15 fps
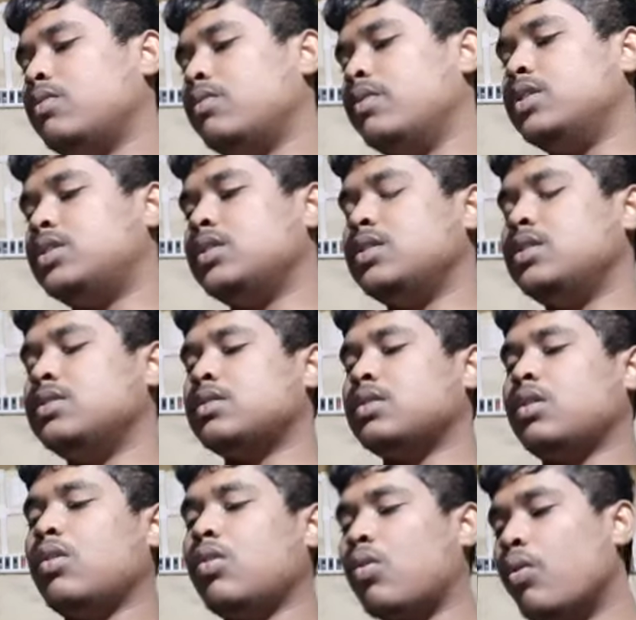which is
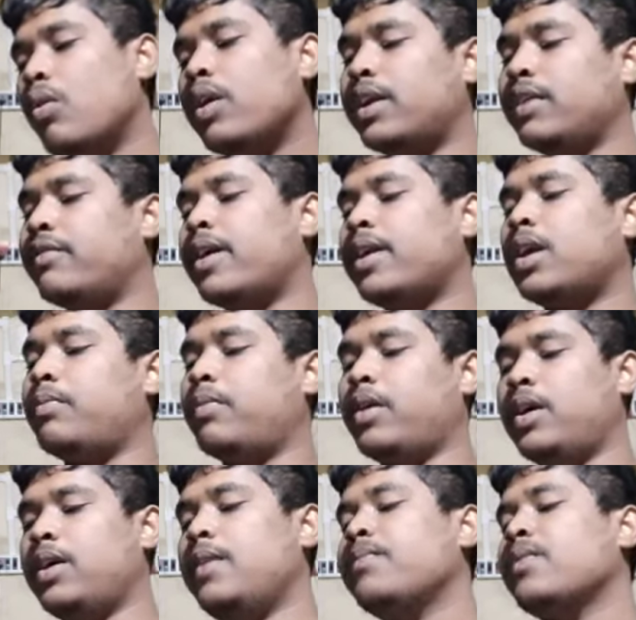whole divided
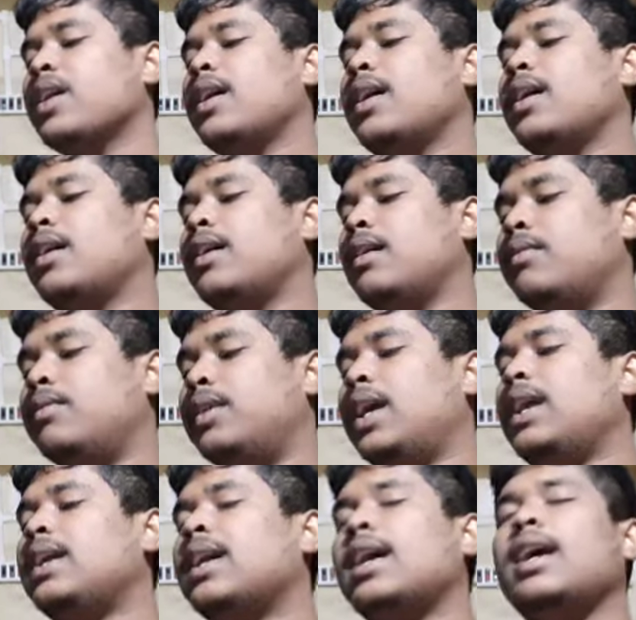by
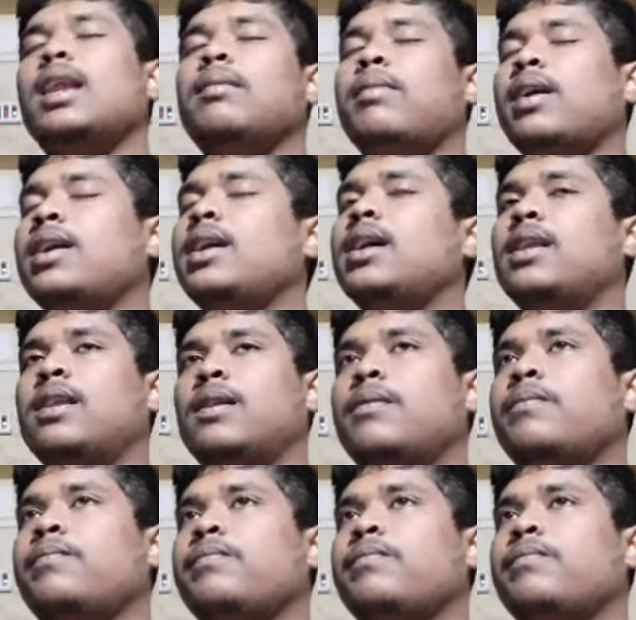delta L by L.